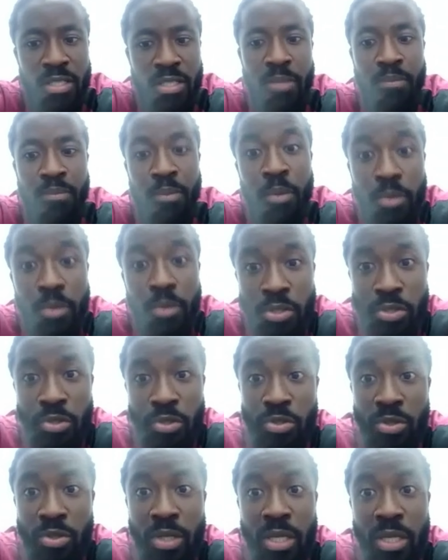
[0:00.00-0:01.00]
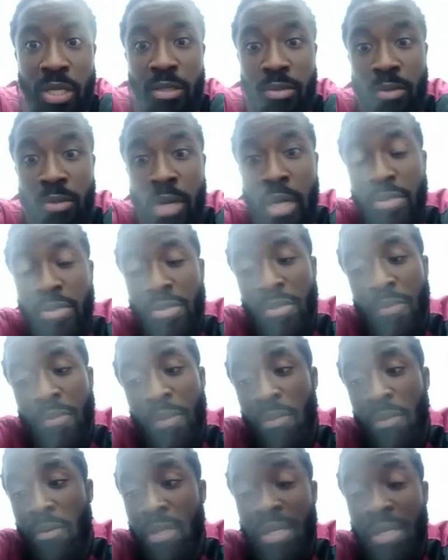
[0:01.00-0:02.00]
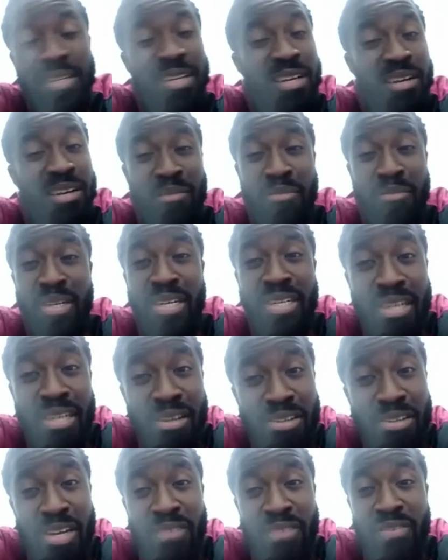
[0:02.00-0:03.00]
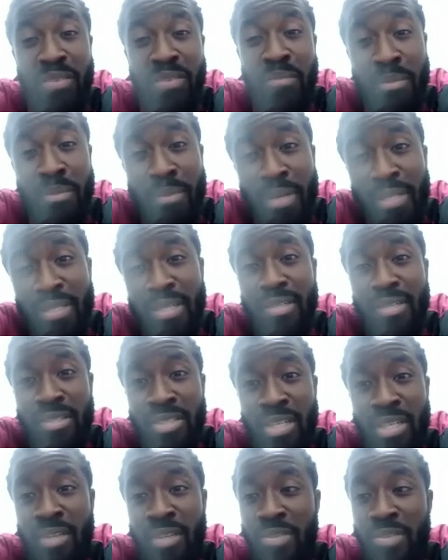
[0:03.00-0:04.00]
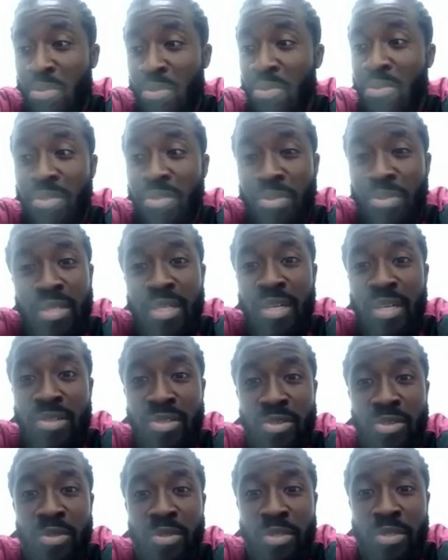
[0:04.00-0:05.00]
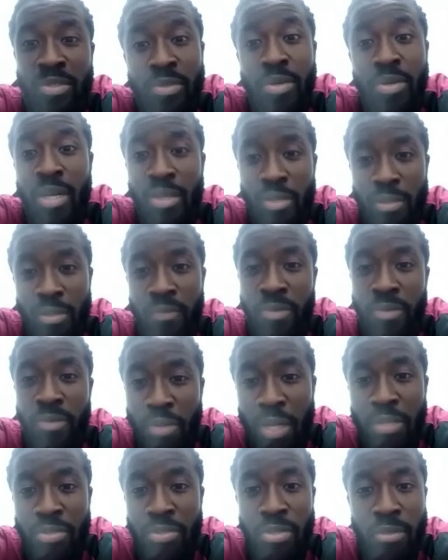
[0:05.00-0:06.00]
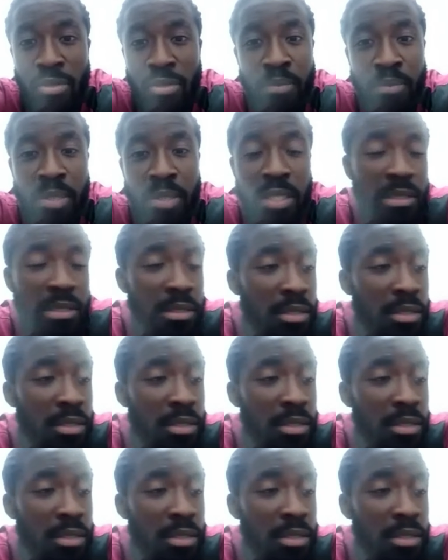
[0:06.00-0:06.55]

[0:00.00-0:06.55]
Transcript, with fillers: they post you to go and do house job mm-hmm. and all that. Mm-hmm. But now they have implemented the yeah. So to your tent always job, go and look for your house job, please.